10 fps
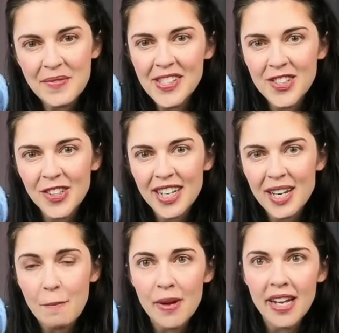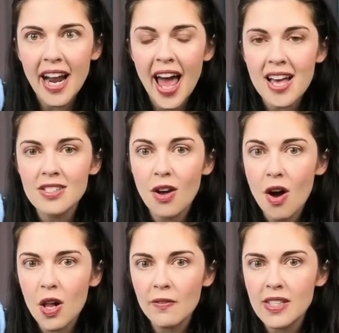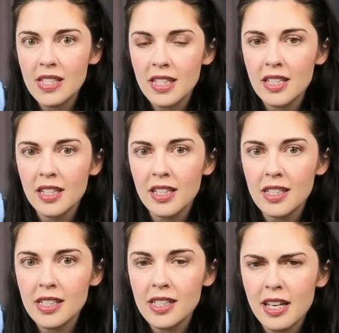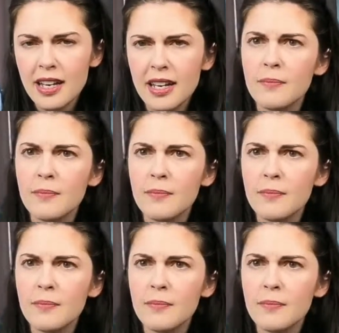tree, but it has all of its little sequences,